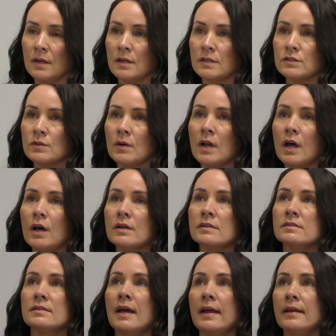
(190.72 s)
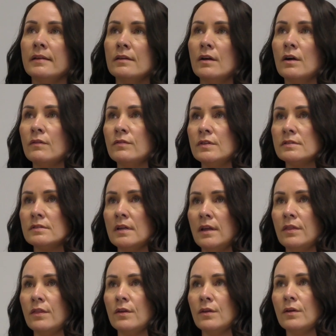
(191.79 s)
So alongside
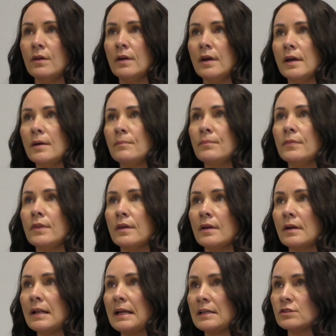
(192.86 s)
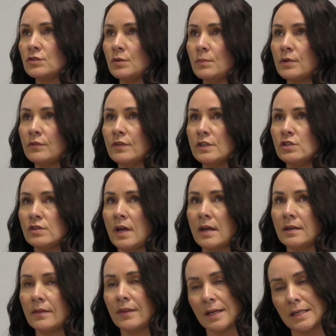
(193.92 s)
obviously the classroom
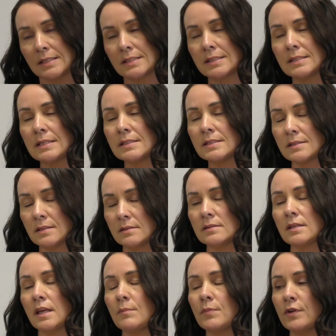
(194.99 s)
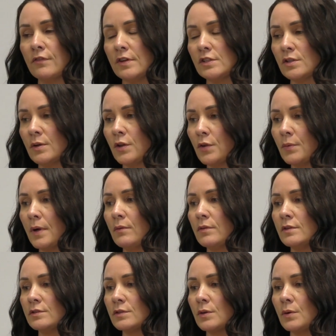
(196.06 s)
provision and the consistency in provision throughout
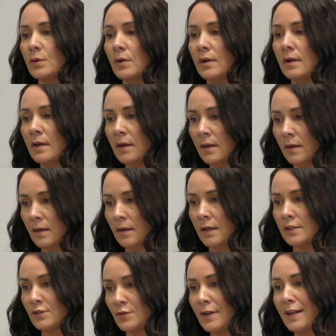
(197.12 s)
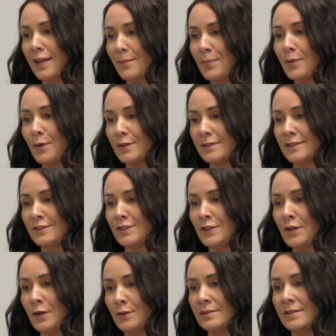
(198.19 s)
the school, it's really important to
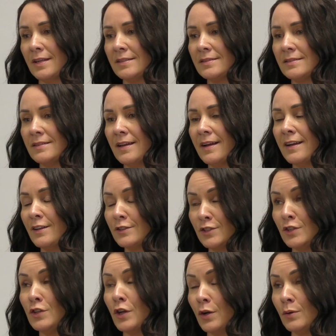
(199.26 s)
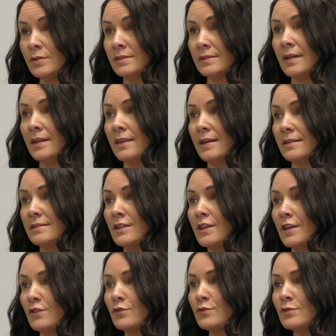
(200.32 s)
note
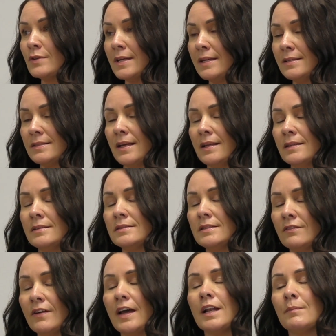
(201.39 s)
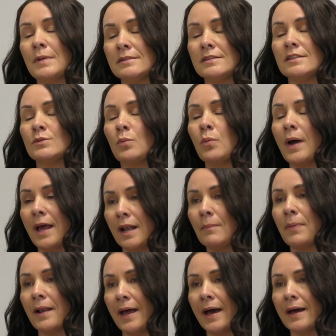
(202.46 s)
that reading development is well
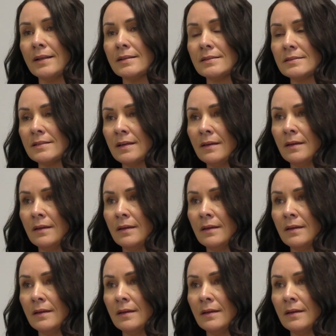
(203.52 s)
planned.